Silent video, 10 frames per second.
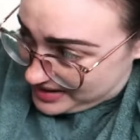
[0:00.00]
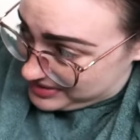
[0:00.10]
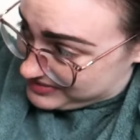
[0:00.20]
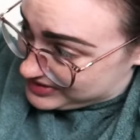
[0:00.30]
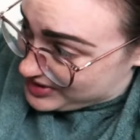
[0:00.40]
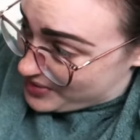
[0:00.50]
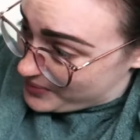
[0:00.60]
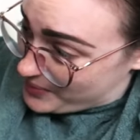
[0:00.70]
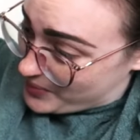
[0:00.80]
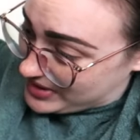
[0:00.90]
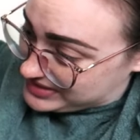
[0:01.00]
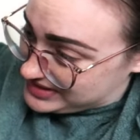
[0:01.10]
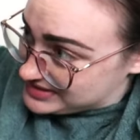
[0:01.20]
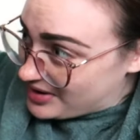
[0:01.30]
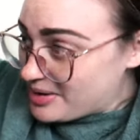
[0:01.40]
I don't even know what
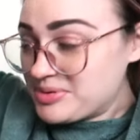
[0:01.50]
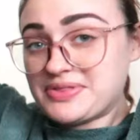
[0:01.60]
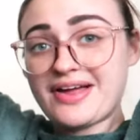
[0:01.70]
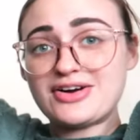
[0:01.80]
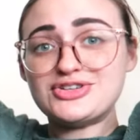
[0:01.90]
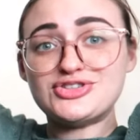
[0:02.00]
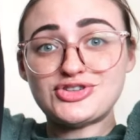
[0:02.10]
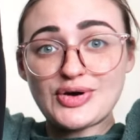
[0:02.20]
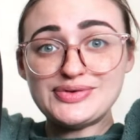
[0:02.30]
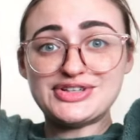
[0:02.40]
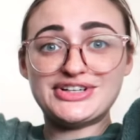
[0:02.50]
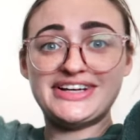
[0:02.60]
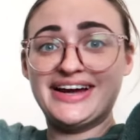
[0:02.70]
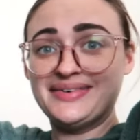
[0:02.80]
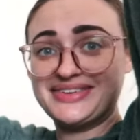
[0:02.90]
these are, but they are so
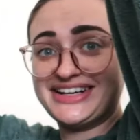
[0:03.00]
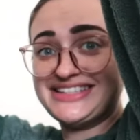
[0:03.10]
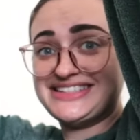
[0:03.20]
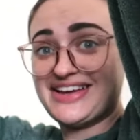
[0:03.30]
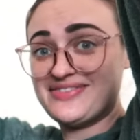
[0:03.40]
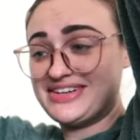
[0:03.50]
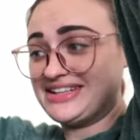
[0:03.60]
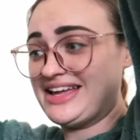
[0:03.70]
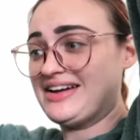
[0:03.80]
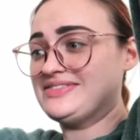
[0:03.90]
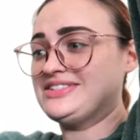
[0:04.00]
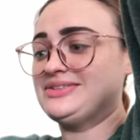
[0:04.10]
dirty. I'm gonna definitely have